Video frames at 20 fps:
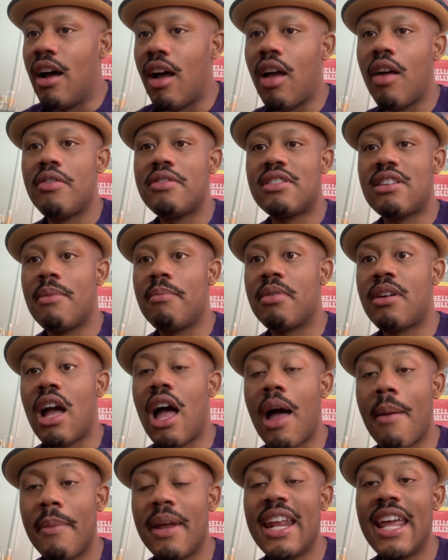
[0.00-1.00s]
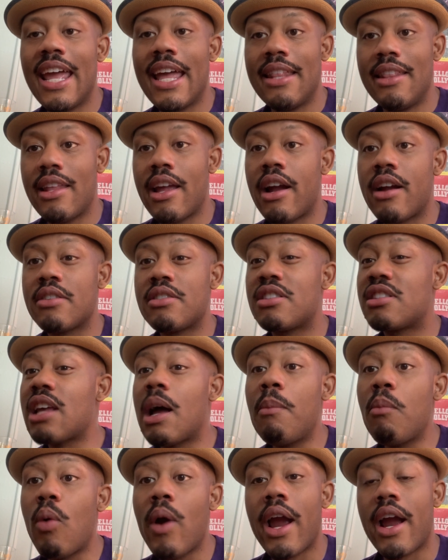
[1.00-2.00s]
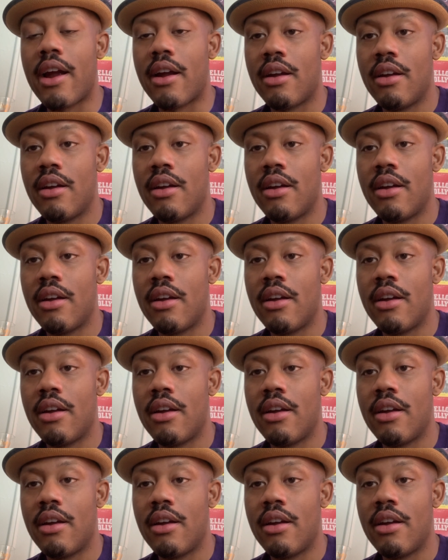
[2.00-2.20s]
of some comedy in there somewhere.